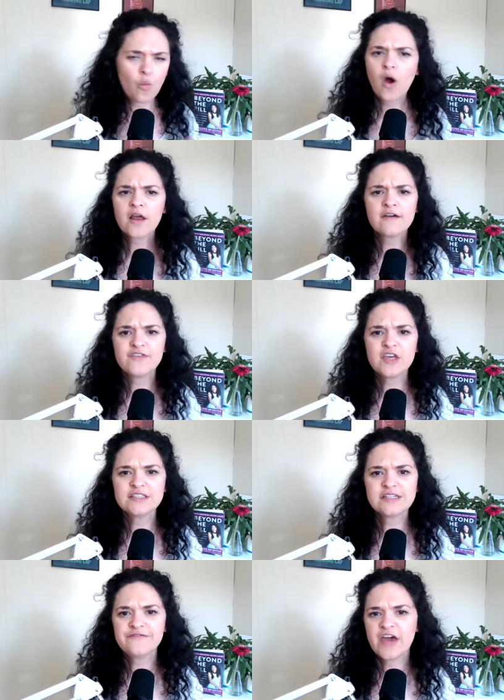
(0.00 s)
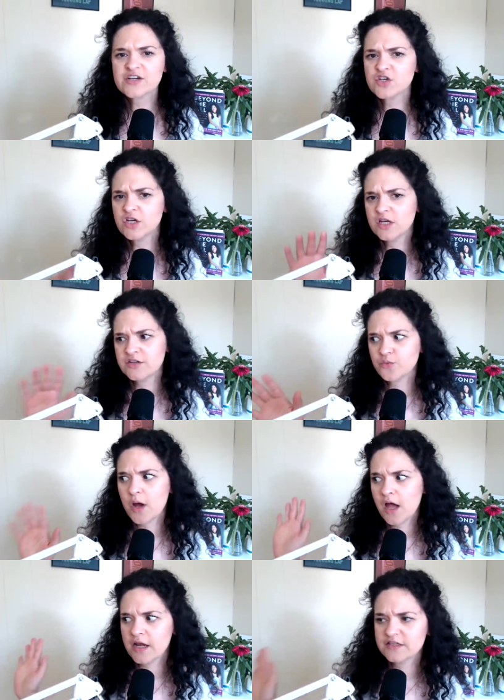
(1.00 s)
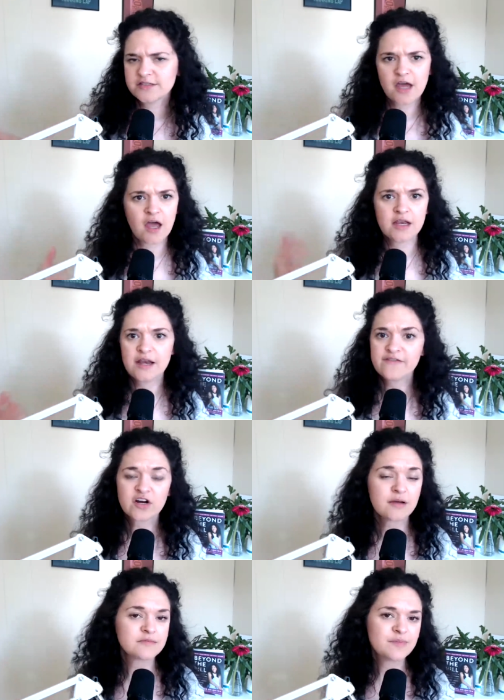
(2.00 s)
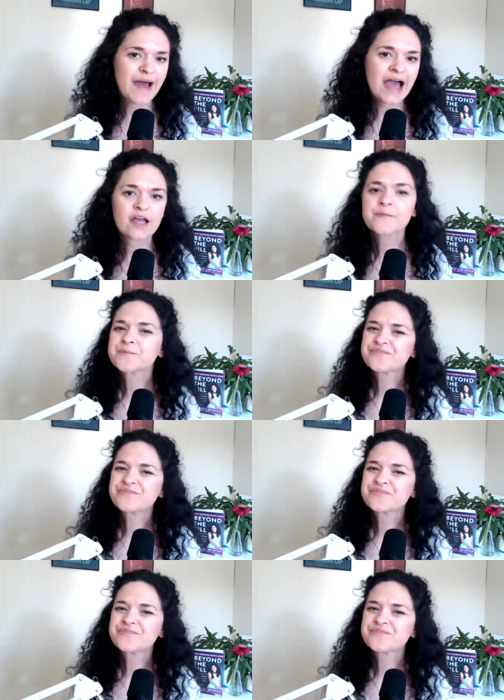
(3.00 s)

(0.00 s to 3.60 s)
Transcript: one-off yeast infection, it's one, it's done, it never comes back.